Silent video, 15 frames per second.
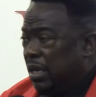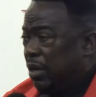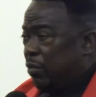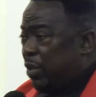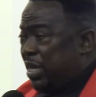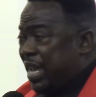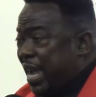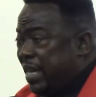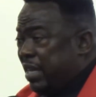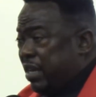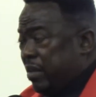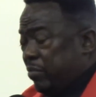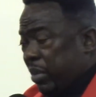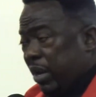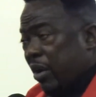when daddy
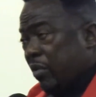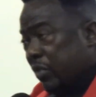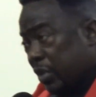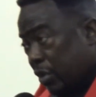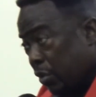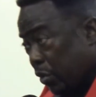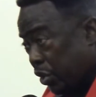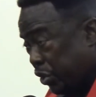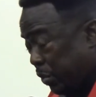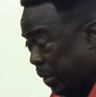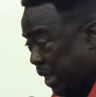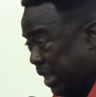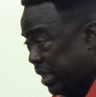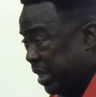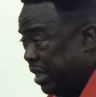didn't bring home the
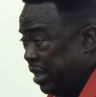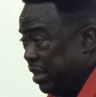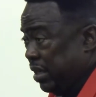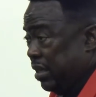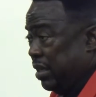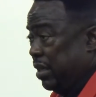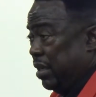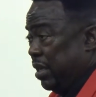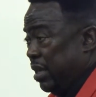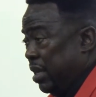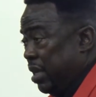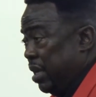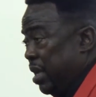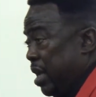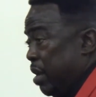groceries,
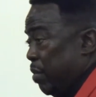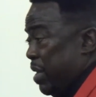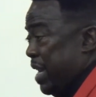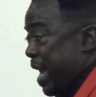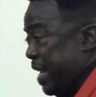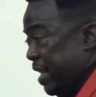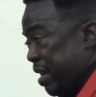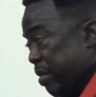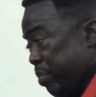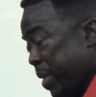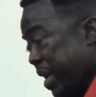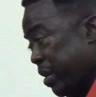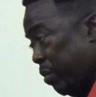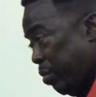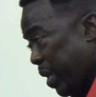when daddy didn't
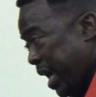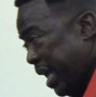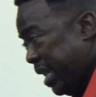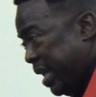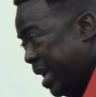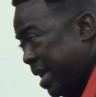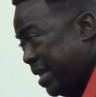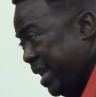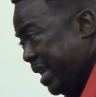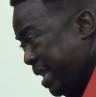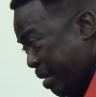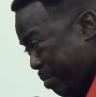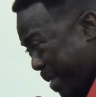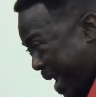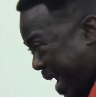pay the rent. She's
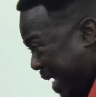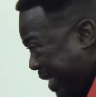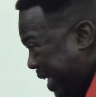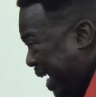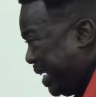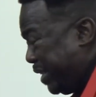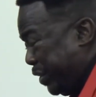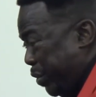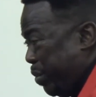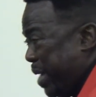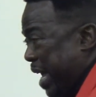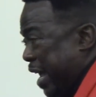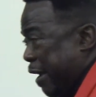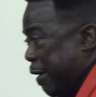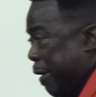done bad things too
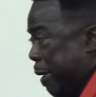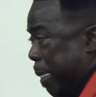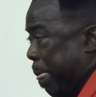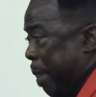now.